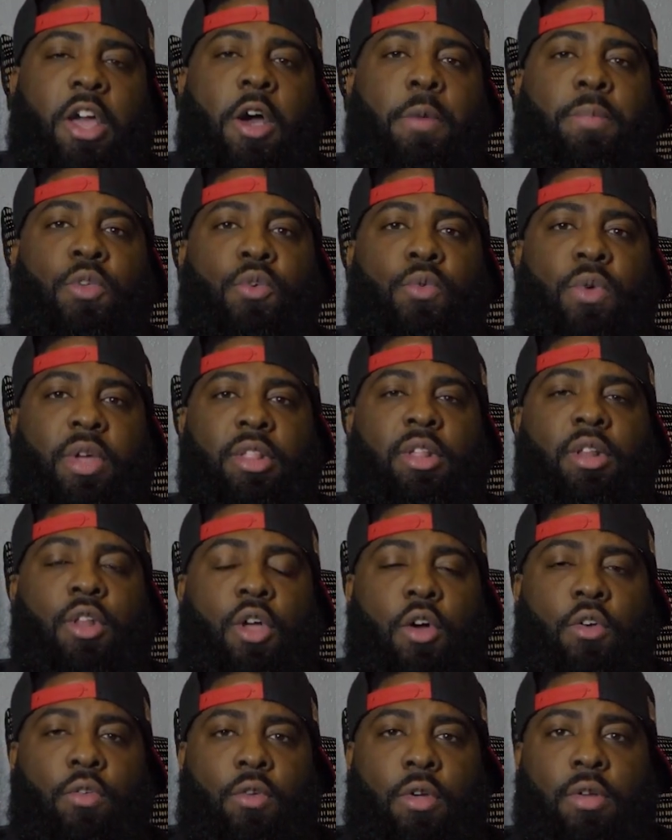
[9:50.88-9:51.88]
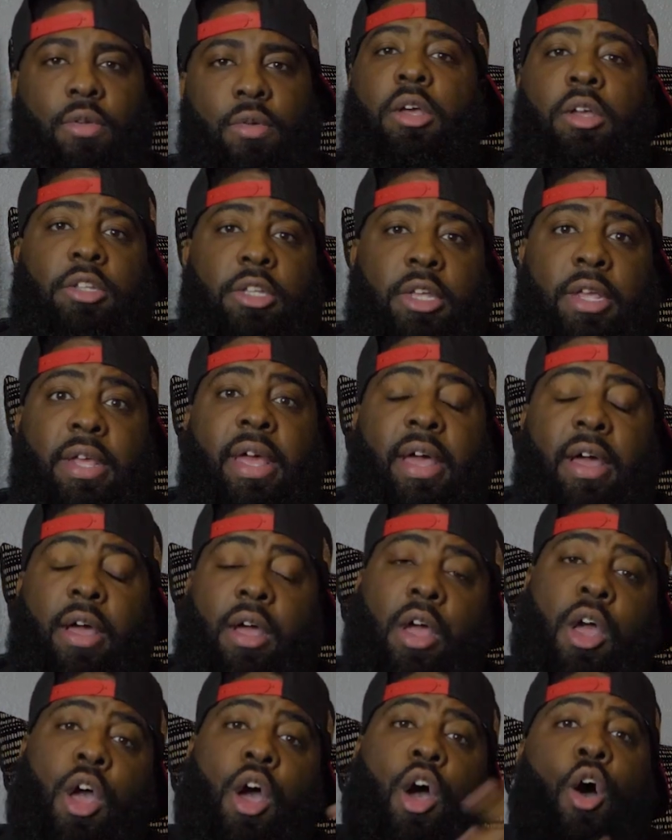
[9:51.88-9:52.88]
help you in the long run. So yeah,
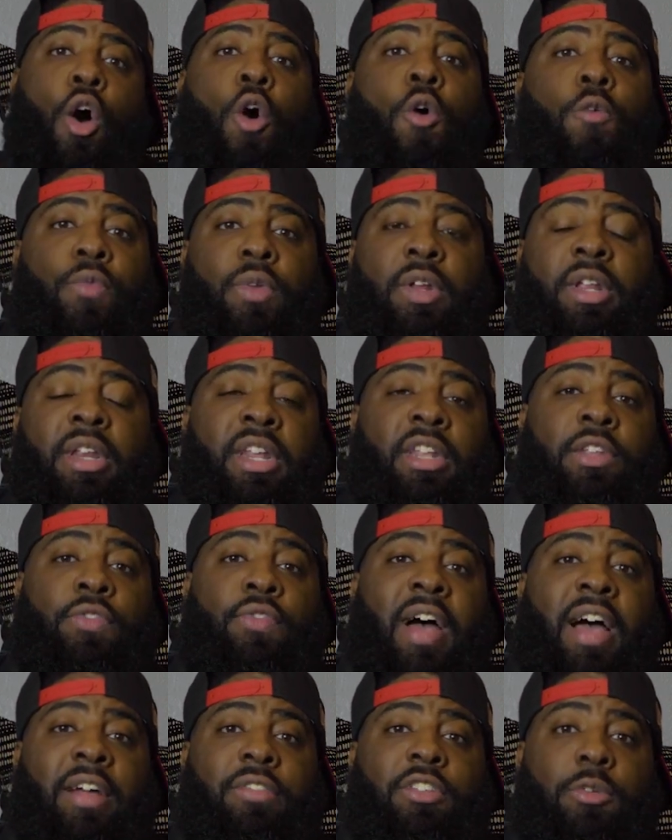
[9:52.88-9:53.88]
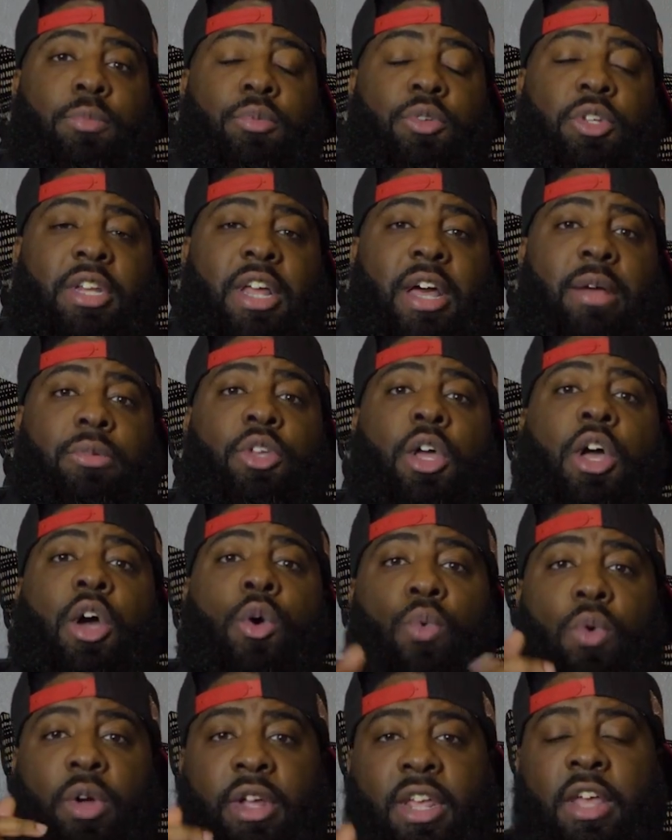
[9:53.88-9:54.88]
Hopefully these 5 simple steps
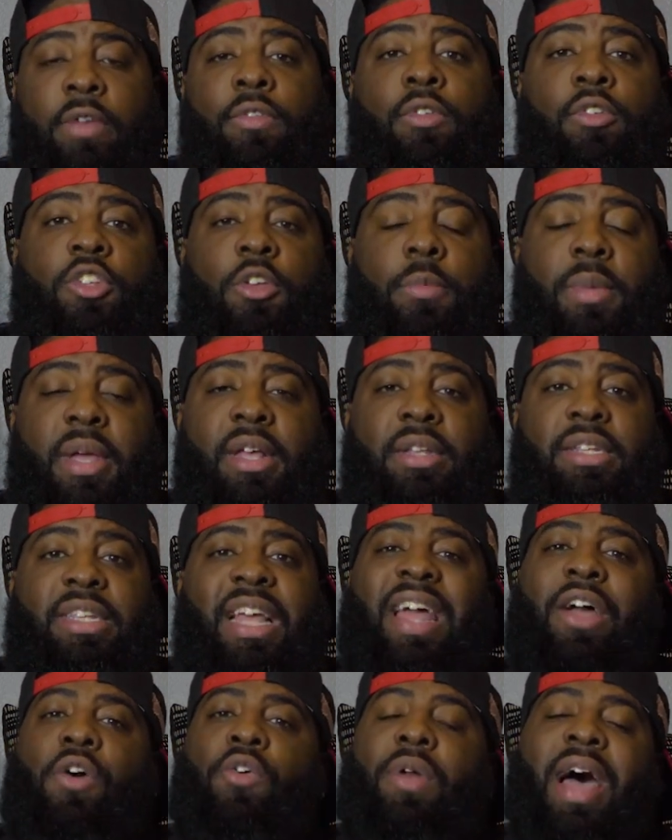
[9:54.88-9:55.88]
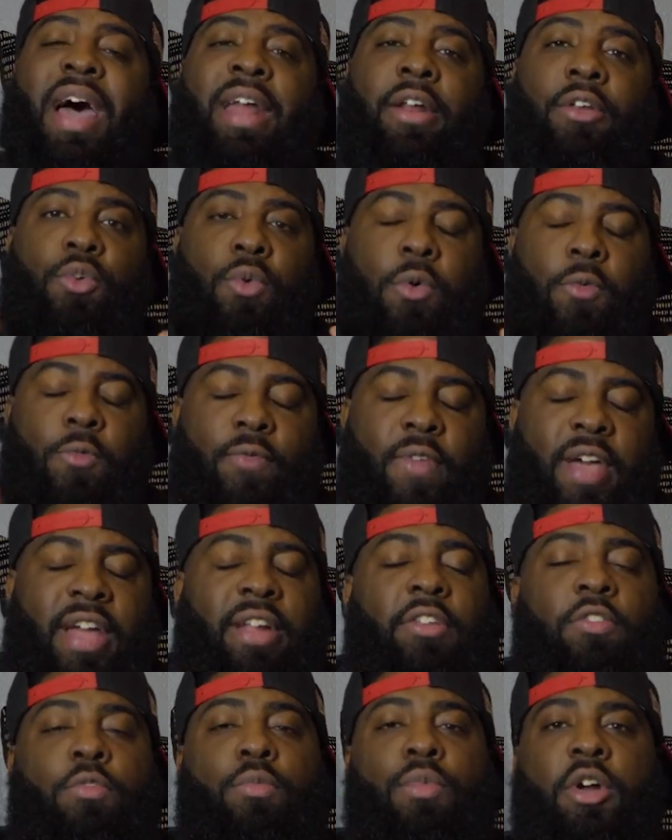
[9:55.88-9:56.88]
will give you some insight on how to do
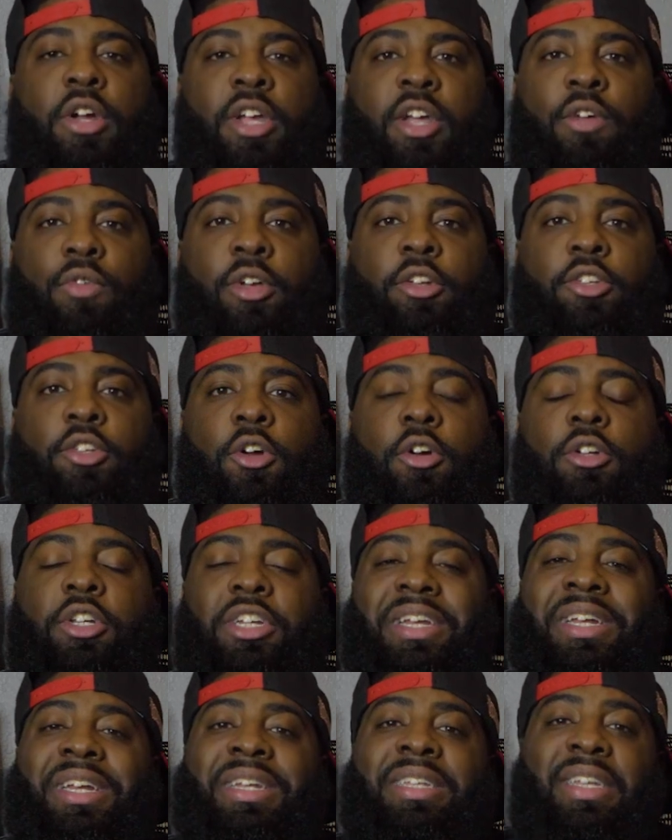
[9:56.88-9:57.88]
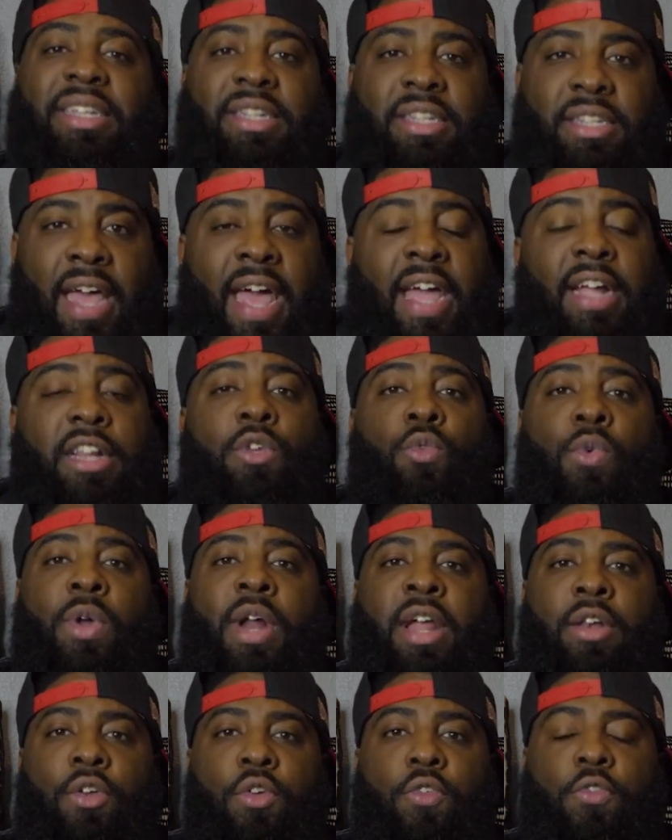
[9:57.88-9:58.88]
effective market research. It is exactly what
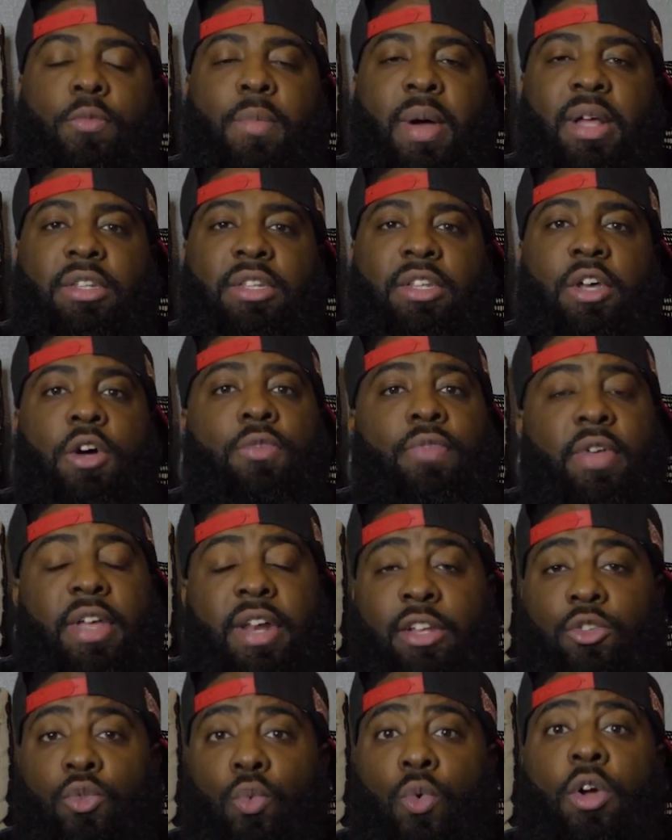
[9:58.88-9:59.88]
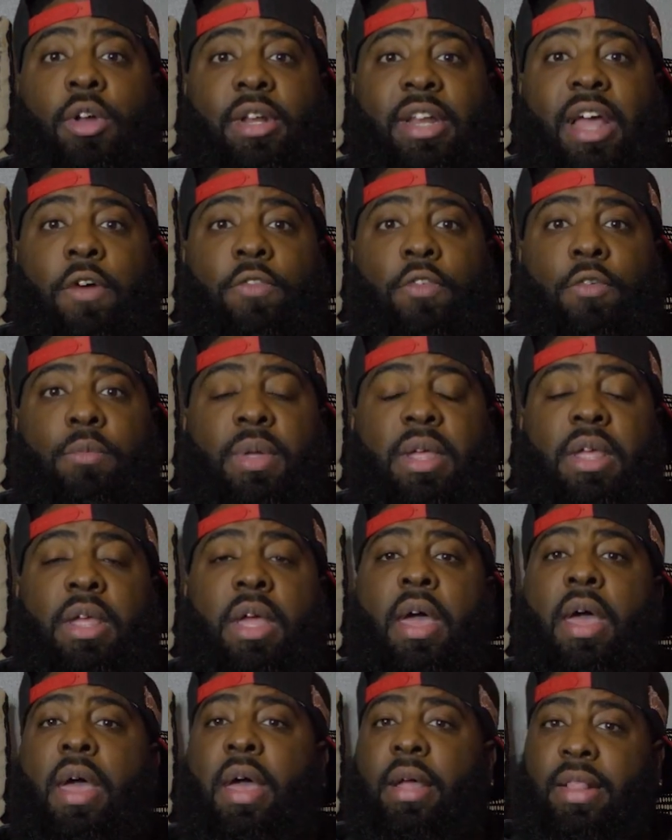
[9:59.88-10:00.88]
I do for myself. It has worked out for me.
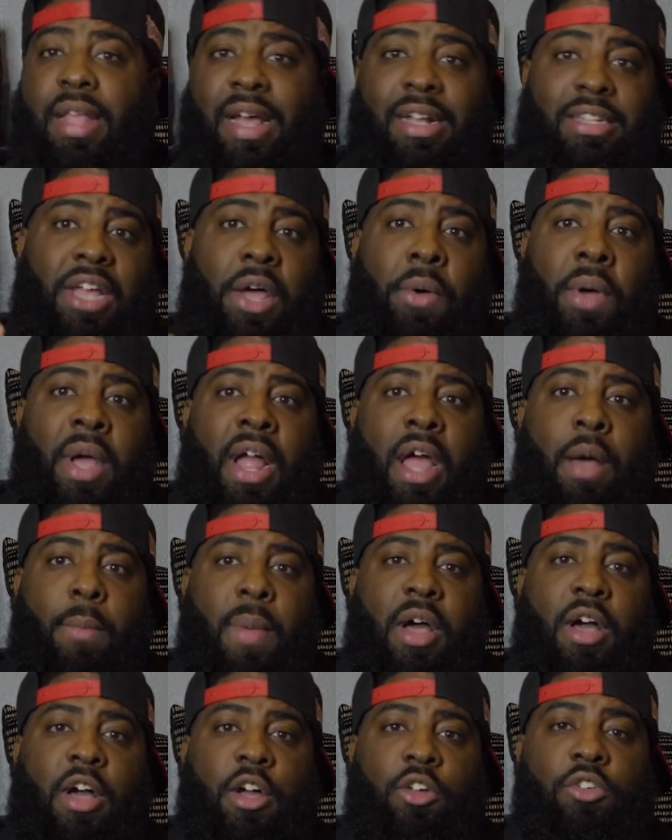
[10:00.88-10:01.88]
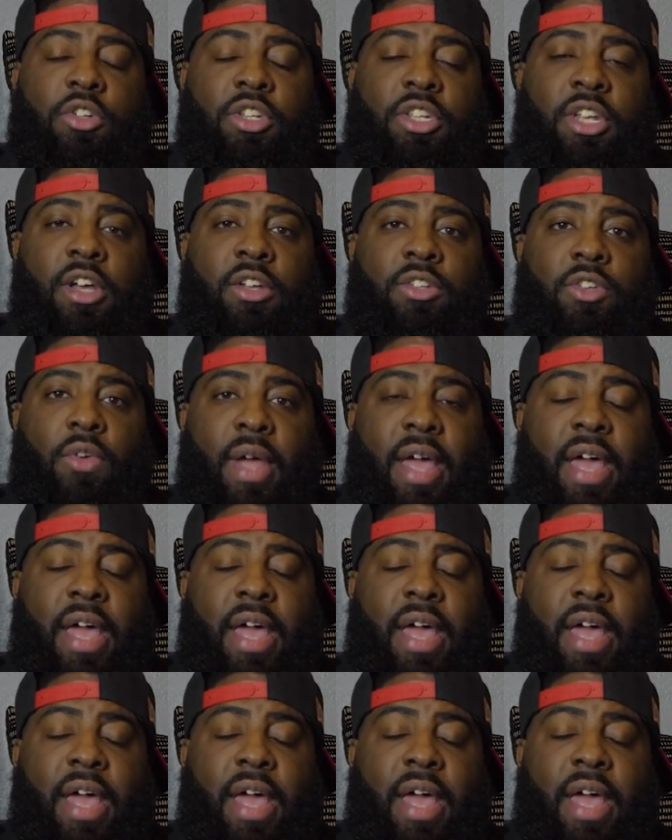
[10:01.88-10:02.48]
That's how I got my 100 sales on